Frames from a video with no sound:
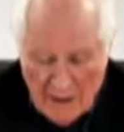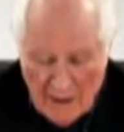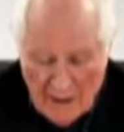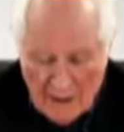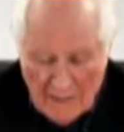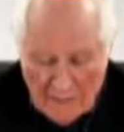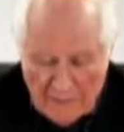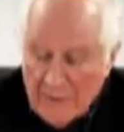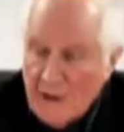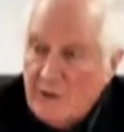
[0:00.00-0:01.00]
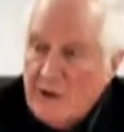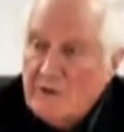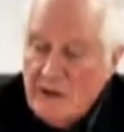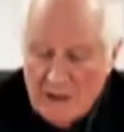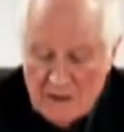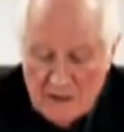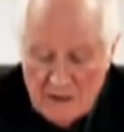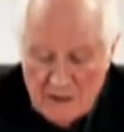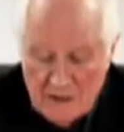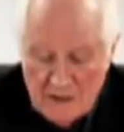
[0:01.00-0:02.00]
Although
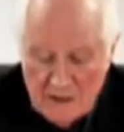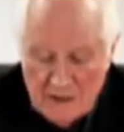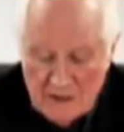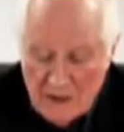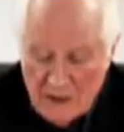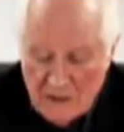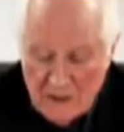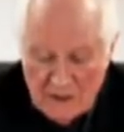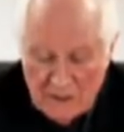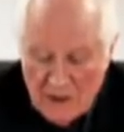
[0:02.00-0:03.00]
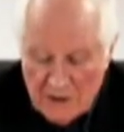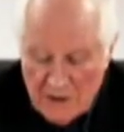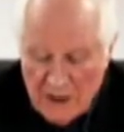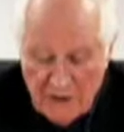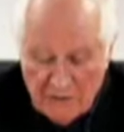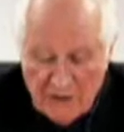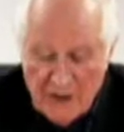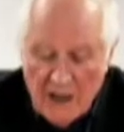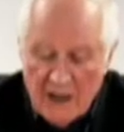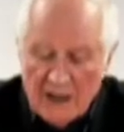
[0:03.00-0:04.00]
Ian's departure gave me a
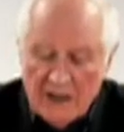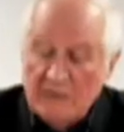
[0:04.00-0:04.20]
free hand,